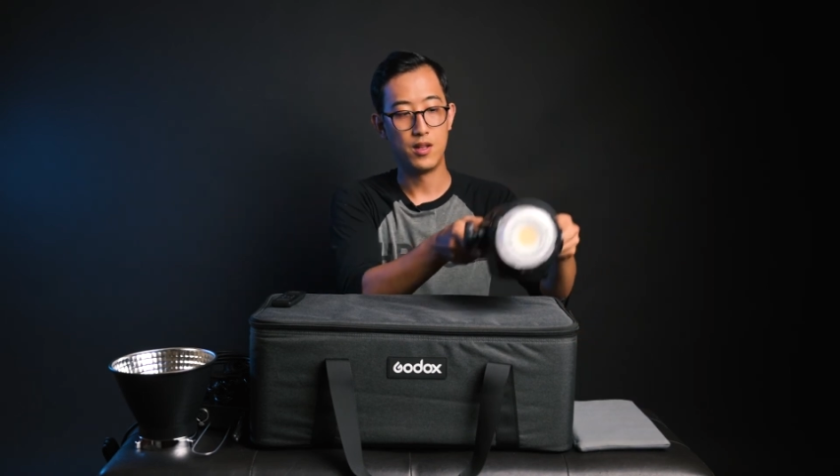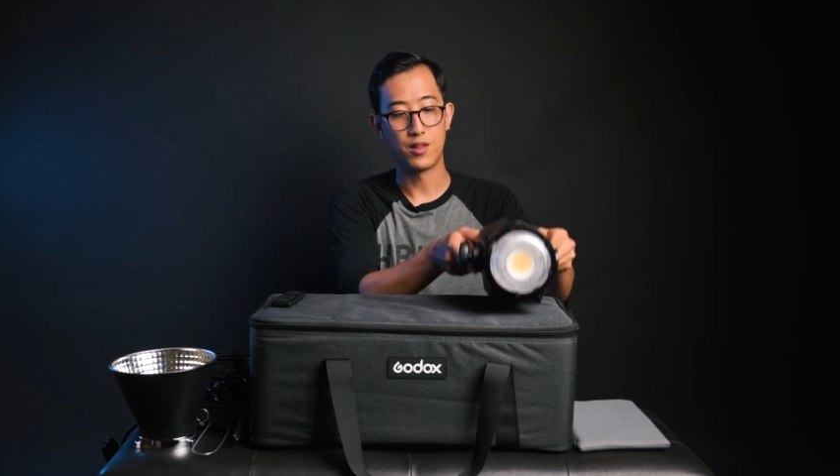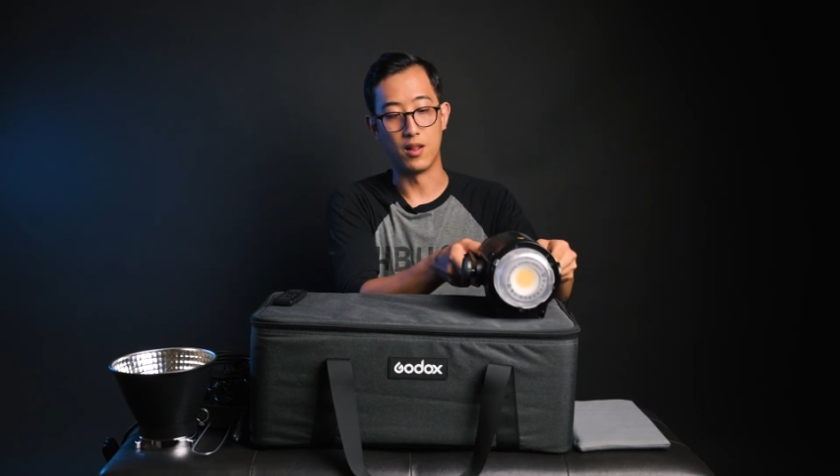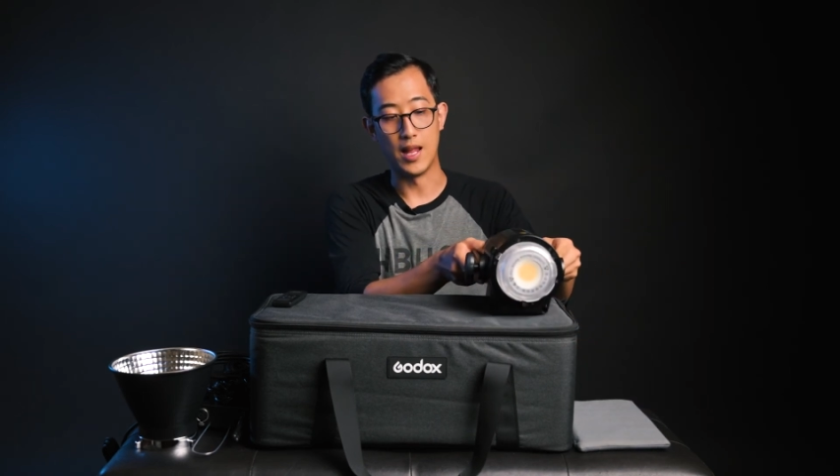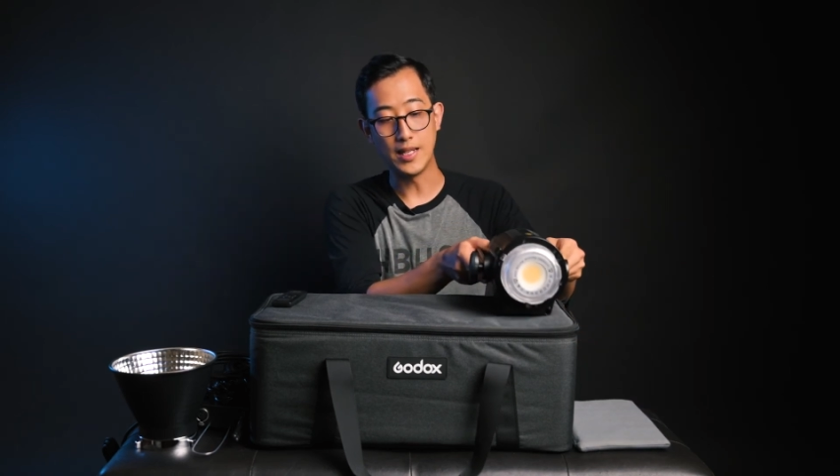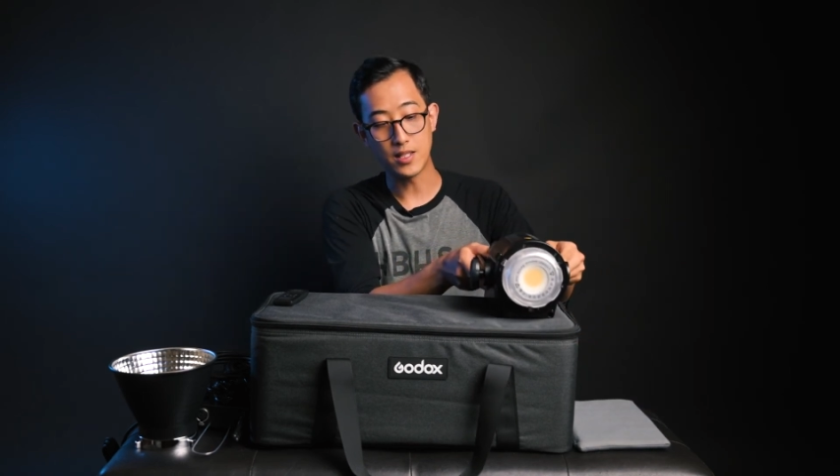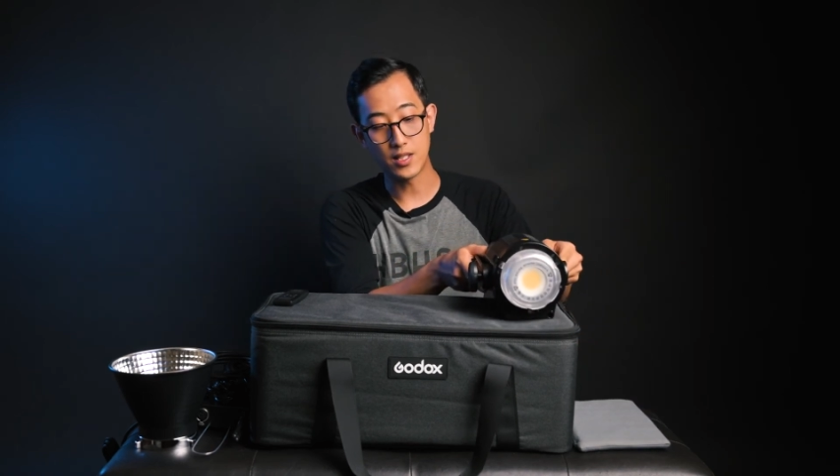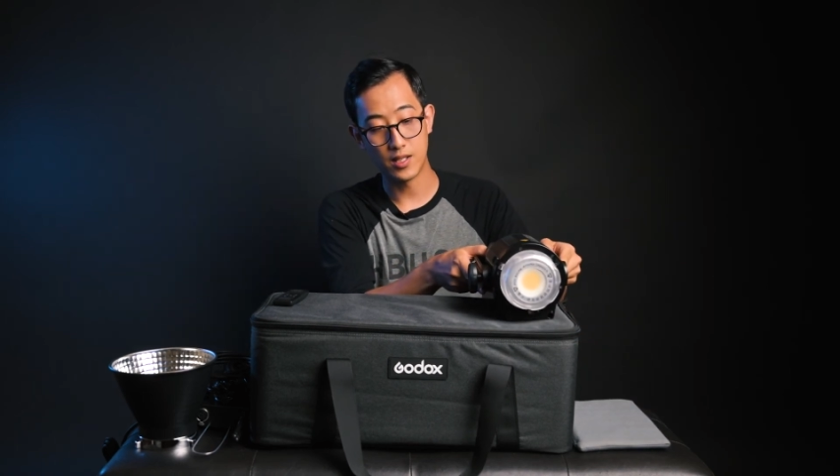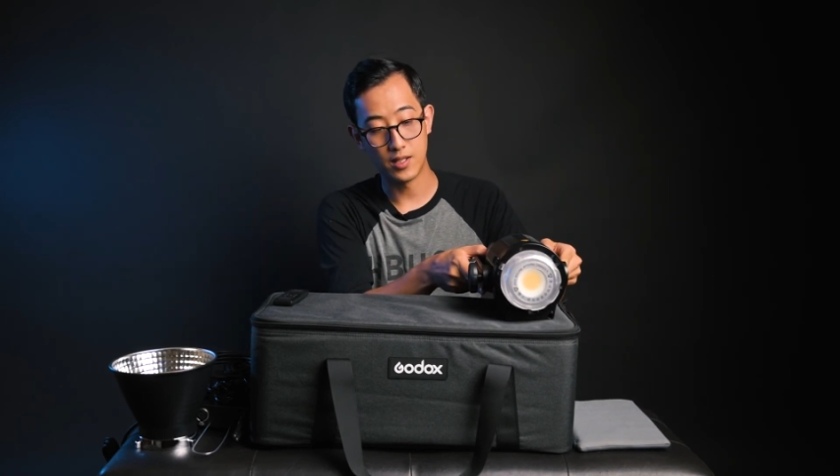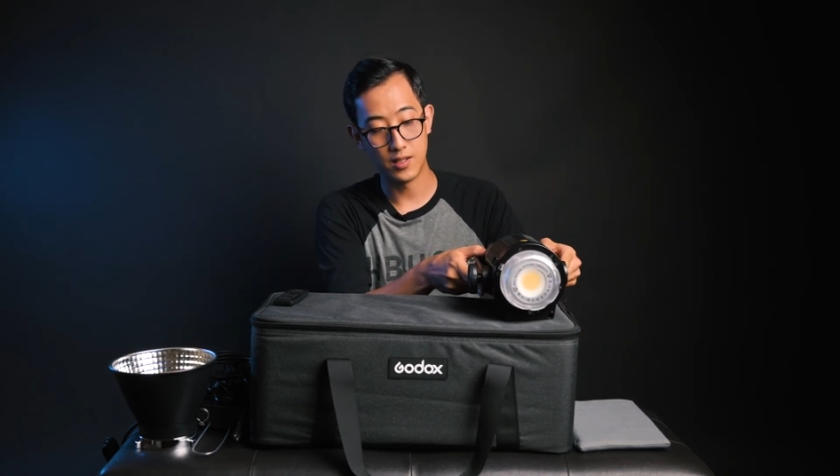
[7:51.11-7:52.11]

the light.